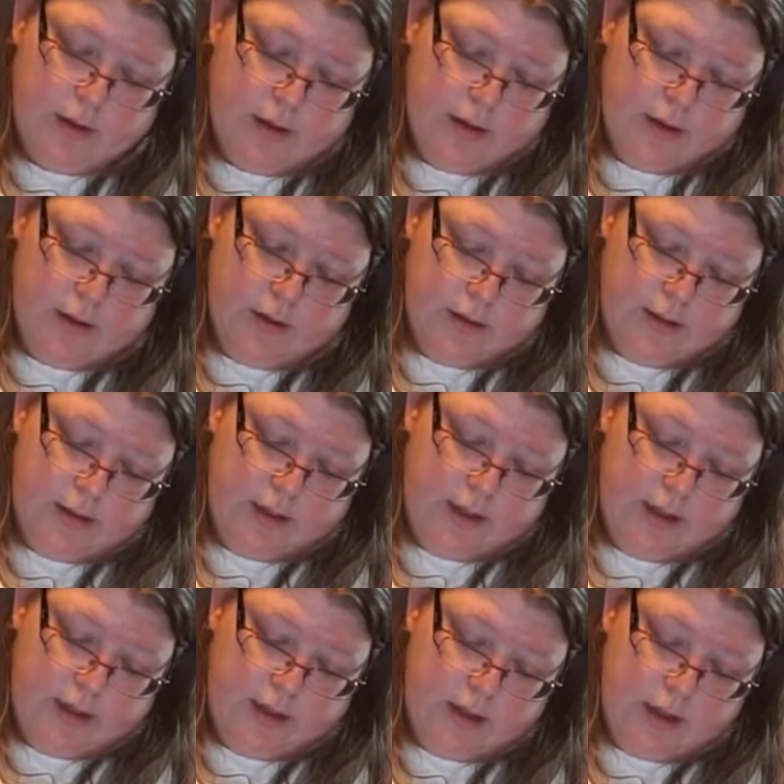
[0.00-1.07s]
And like
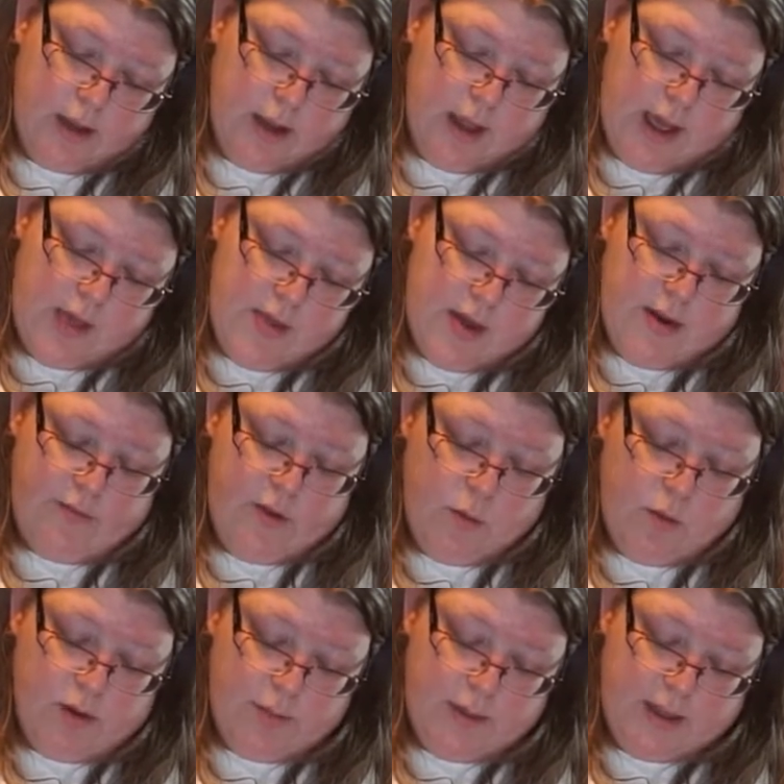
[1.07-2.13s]
that. And then if you
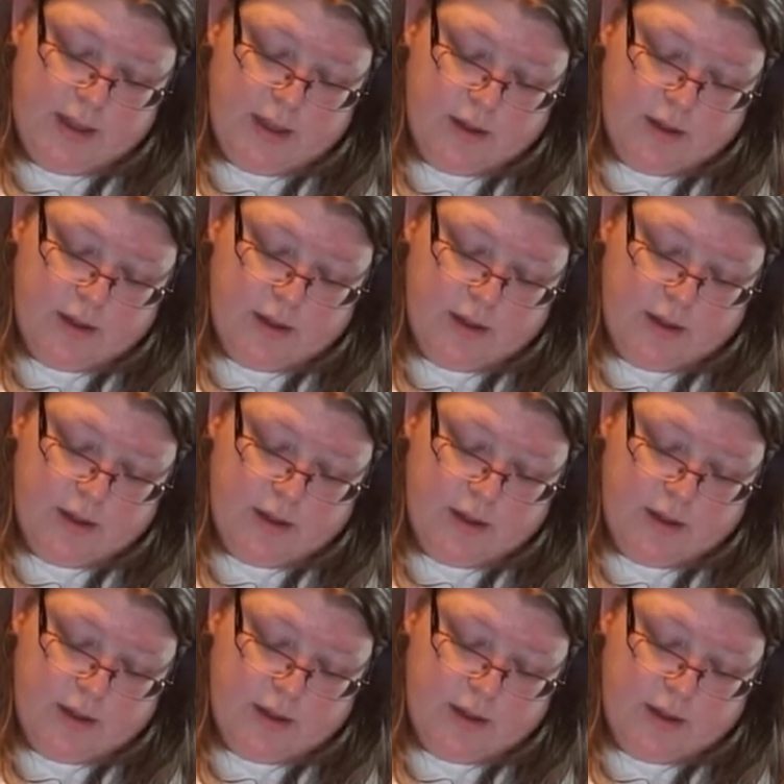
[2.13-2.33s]
want to be,